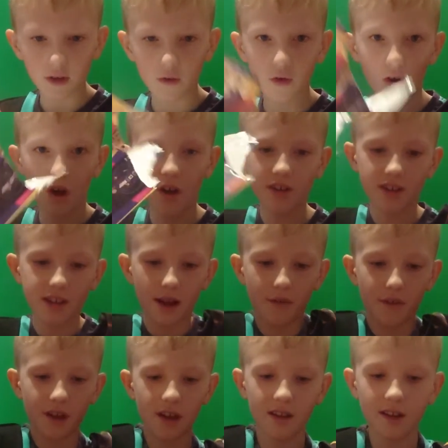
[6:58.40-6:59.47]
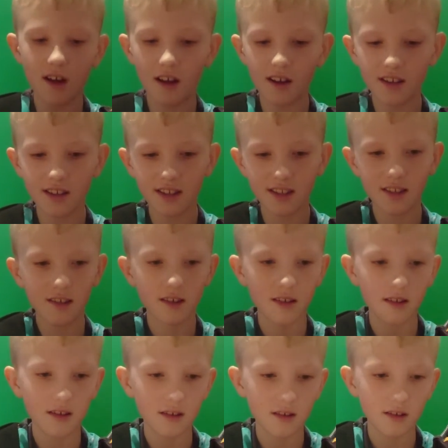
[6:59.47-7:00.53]
Got our stuff here, guys.
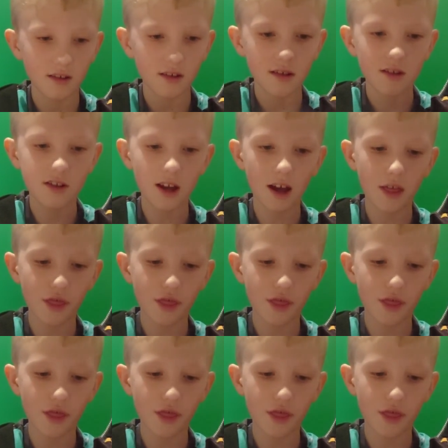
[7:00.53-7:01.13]
So I